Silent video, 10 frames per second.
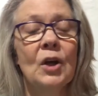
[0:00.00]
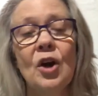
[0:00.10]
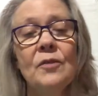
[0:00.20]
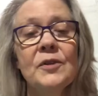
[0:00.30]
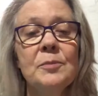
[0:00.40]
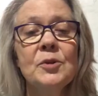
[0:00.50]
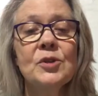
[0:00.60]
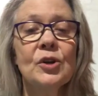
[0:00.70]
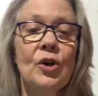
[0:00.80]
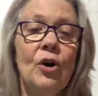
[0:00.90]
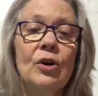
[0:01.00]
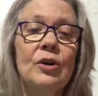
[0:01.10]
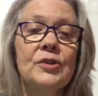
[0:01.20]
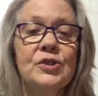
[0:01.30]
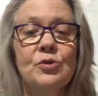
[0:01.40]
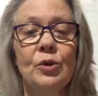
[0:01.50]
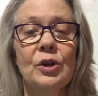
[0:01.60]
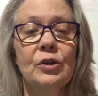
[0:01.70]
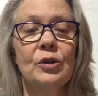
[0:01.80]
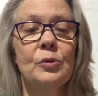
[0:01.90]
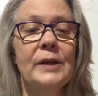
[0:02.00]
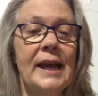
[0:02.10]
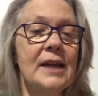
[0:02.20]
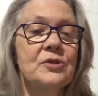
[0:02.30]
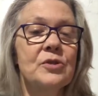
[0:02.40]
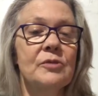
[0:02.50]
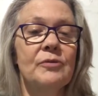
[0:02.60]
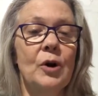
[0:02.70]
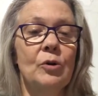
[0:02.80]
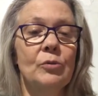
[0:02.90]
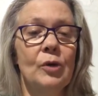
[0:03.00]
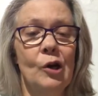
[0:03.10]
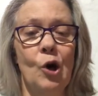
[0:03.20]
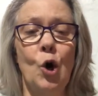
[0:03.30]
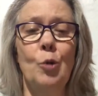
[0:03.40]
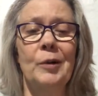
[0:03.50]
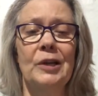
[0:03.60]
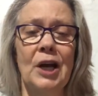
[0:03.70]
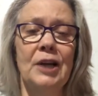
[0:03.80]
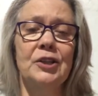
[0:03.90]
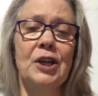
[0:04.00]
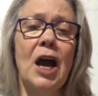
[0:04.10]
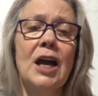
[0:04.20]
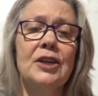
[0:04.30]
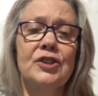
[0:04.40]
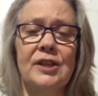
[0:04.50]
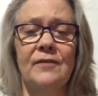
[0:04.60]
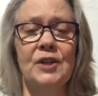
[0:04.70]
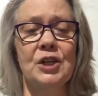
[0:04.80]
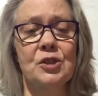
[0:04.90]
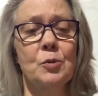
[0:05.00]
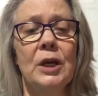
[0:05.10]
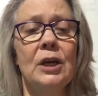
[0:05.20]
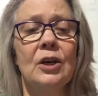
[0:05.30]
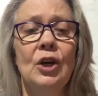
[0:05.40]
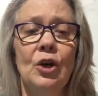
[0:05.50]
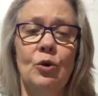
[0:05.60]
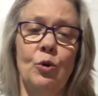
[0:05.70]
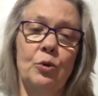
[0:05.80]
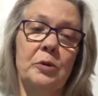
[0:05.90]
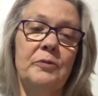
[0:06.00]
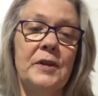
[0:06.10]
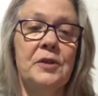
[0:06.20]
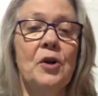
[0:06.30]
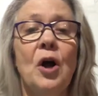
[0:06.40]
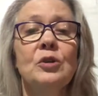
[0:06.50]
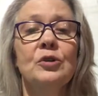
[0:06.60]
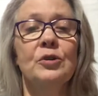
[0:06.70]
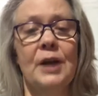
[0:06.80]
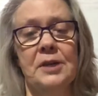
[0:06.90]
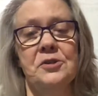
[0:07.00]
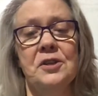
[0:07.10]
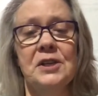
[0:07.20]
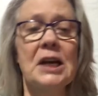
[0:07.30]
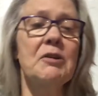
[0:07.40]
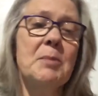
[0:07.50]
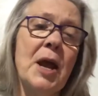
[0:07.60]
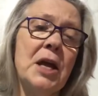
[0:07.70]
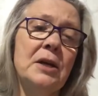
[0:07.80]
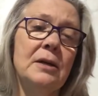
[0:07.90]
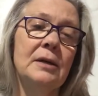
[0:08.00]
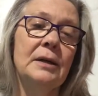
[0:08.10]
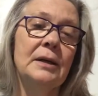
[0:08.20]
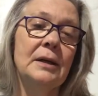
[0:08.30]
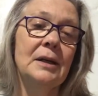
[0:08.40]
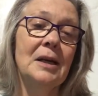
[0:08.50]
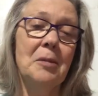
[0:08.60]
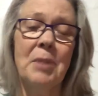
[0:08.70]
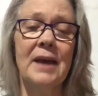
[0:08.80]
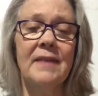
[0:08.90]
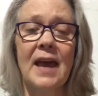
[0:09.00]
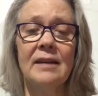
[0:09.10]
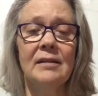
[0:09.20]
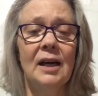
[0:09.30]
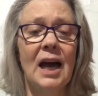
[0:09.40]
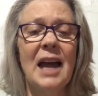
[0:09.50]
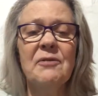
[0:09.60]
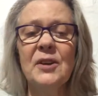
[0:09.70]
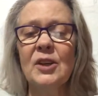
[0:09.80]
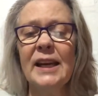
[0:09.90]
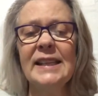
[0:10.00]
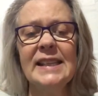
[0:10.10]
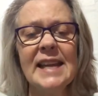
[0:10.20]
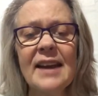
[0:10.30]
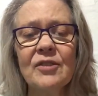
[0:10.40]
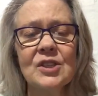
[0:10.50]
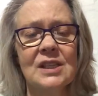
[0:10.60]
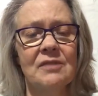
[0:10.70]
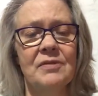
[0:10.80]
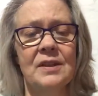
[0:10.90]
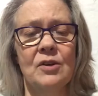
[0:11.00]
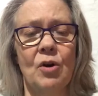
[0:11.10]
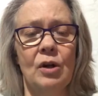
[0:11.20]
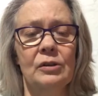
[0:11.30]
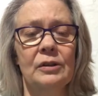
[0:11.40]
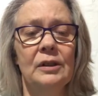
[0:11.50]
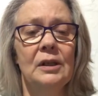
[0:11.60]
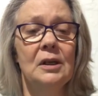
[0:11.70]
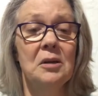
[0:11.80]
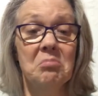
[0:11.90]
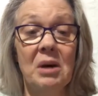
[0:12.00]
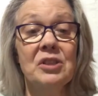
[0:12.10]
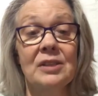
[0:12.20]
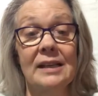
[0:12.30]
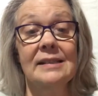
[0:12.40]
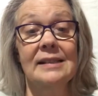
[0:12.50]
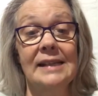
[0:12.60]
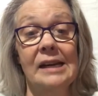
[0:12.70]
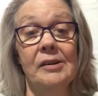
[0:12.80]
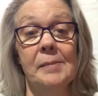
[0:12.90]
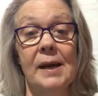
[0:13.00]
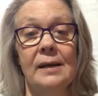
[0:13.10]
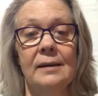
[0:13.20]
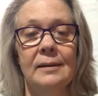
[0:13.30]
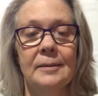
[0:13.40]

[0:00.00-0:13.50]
Over the music, Carl, the store clerk, would answer the phone. Open 9 to 9, 7 days a week, corner of 5th and Alder, next to the Dairy Maid. Back then, I feared I'd never see 5th and Alder, much less the Dairy Maid.